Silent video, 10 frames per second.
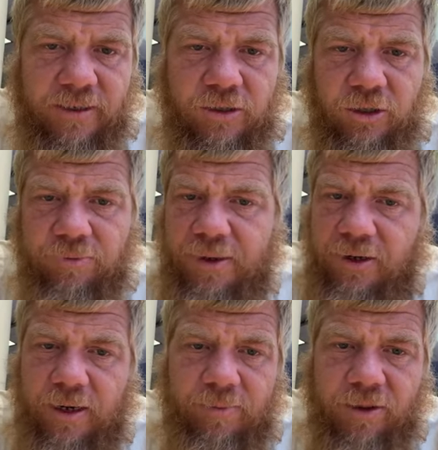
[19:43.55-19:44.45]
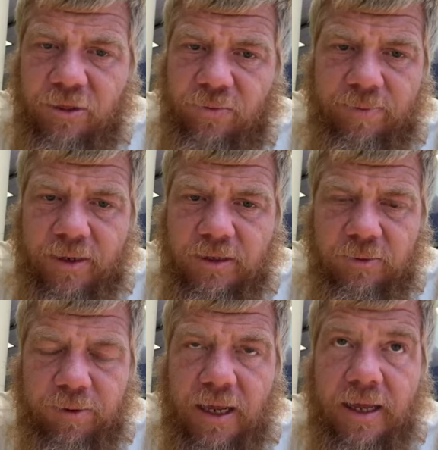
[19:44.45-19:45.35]
So you better come with a three month
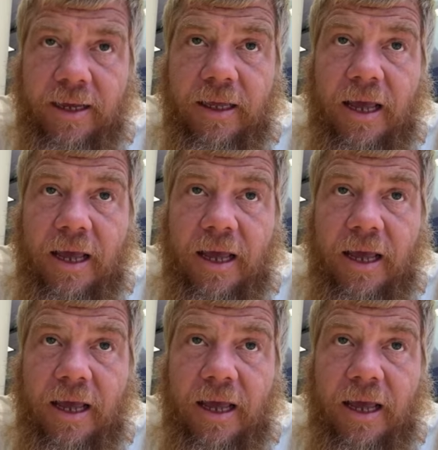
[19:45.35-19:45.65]
supply.